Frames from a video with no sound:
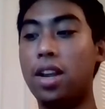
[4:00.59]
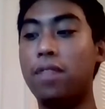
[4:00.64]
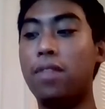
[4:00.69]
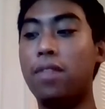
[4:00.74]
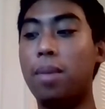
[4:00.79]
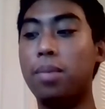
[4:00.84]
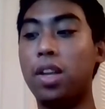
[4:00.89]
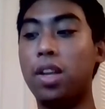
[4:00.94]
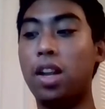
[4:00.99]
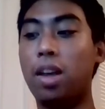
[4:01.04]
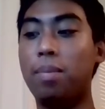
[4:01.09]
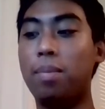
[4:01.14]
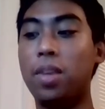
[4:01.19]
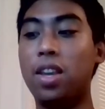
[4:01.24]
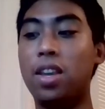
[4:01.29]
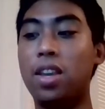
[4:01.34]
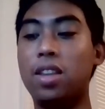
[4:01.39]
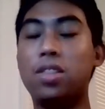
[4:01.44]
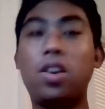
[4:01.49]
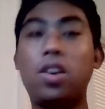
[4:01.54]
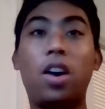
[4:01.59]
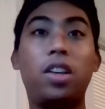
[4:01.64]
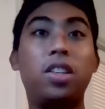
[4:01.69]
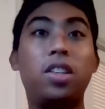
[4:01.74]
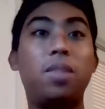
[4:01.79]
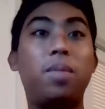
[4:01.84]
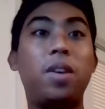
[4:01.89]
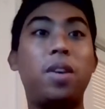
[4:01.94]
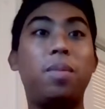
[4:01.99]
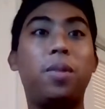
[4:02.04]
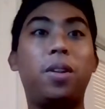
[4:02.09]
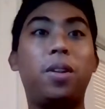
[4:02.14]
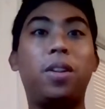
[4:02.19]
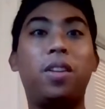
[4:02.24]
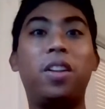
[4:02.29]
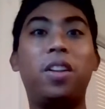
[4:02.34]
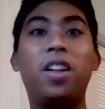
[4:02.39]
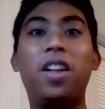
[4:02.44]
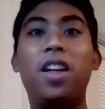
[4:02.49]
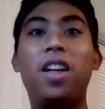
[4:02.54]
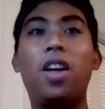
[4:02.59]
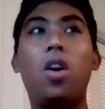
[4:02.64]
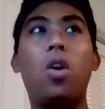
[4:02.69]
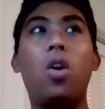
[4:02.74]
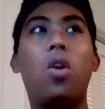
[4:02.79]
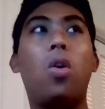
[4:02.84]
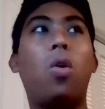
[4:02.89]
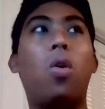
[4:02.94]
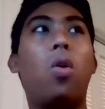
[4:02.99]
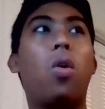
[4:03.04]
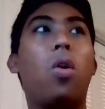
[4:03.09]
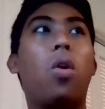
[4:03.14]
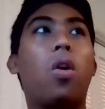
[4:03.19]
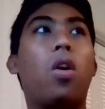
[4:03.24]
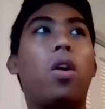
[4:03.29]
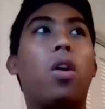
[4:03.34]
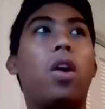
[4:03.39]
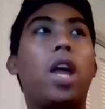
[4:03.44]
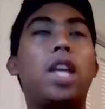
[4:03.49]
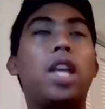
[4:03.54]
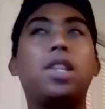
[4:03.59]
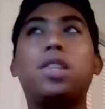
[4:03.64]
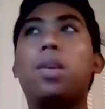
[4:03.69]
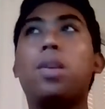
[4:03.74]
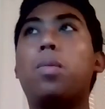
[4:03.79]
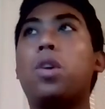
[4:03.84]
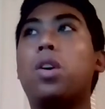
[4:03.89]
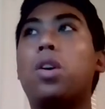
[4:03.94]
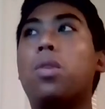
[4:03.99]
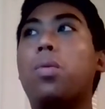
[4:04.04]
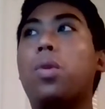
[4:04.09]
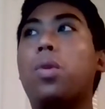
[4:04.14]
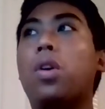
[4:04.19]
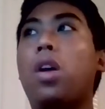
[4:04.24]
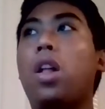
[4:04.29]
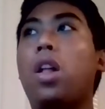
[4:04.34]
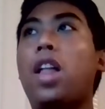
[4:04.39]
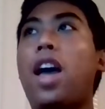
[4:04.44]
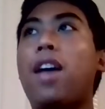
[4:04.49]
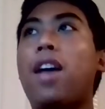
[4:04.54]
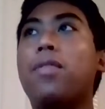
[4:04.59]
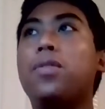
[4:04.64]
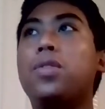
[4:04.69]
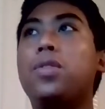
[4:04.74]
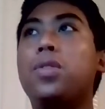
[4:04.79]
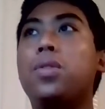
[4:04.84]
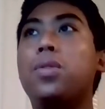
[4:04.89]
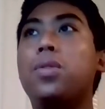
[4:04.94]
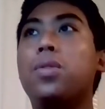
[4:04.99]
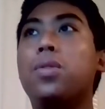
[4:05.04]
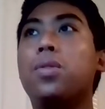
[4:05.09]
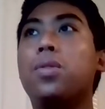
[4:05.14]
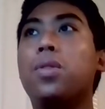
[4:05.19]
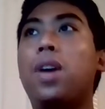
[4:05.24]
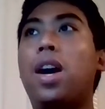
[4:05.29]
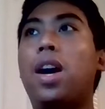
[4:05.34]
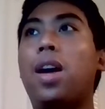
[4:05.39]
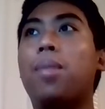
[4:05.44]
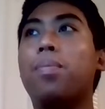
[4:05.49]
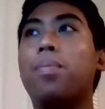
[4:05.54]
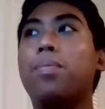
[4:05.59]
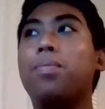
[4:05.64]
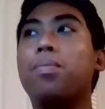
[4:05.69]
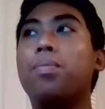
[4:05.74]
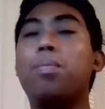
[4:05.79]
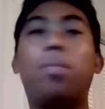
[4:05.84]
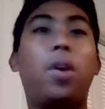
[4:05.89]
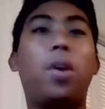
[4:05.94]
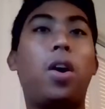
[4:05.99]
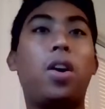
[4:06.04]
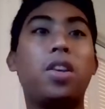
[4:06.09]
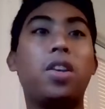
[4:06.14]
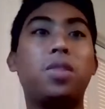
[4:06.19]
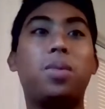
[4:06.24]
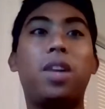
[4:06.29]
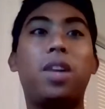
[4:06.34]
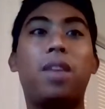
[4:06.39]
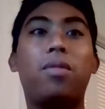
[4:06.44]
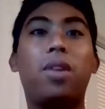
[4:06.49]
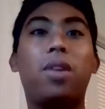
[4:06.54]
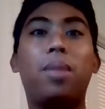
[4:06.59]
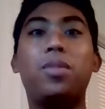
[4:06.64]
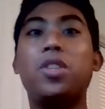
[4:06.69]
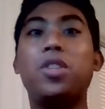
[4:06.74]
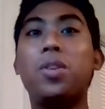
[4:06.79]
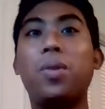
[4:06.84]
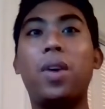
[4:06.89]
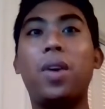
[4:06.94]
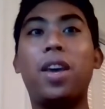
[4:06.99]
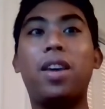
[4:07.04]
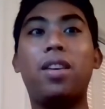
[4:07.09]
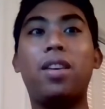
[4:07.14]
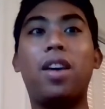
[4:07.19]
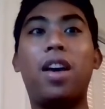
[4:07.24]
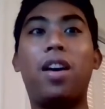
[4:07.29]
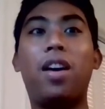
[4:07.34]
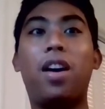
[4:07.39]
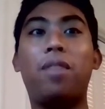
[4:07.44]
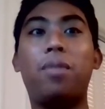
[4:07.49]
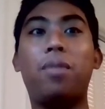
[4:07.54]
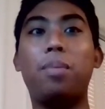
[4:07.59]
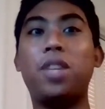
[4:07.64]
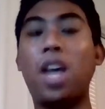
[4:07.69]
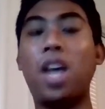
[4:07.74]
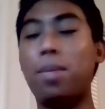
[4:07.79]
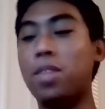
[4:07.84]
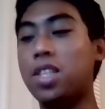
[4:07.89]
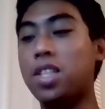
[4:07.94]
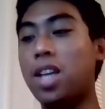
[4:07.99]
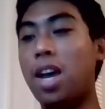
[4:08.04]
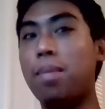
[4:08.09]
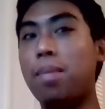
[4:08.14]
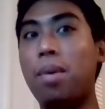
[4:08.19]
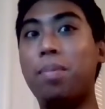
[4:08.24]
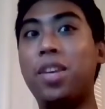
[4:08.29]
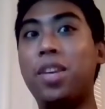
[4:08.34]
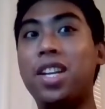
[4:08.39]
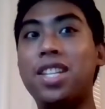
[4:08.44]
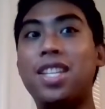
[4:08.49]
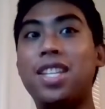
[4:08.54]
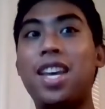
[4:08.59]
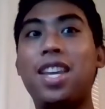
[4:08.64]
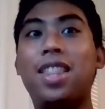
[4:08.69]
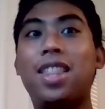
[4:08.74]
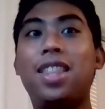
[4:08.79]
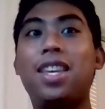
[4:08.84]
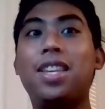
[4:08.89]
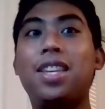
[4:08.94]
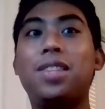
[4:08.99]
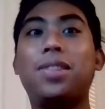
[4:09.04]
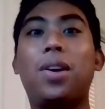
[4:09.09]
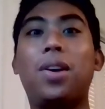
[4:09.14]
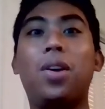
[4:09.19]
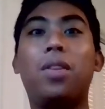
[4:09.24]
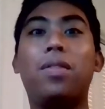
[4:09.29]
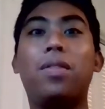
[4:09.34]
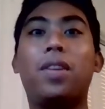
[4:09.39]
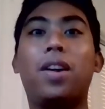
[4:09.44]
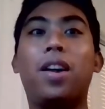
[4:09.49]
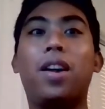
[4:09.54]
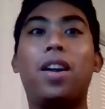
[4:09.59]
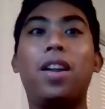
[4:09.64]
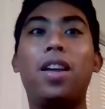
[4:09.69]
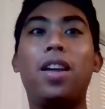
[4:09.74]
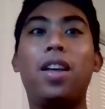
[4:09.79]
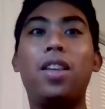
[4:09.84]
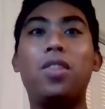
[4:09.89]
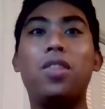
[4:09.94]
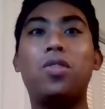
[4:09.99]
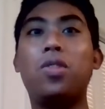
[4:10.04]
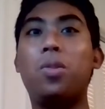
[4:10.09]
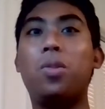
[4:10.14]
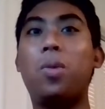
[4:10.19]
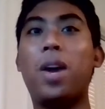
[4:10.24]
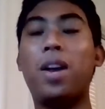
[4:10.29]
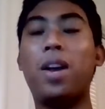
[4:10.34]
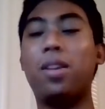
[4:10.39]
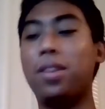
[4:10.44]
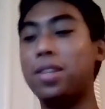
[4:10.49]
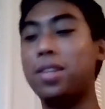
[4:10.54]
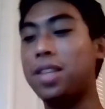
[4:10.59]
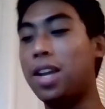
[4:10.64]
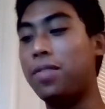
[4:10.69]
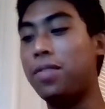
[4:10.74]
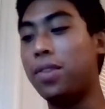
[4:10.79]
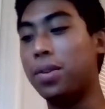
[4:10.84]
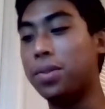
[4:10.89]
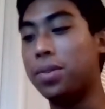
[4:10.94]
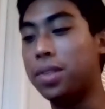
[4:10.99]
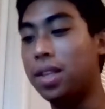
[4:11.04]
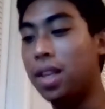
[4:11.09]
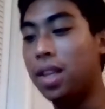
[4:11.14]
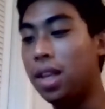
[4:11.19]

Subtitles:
If I'm going to be talking to people, or it's somewhere where I'll have to pause whatever I'm doing from time to time, I'm going to take these over true wireless headphones.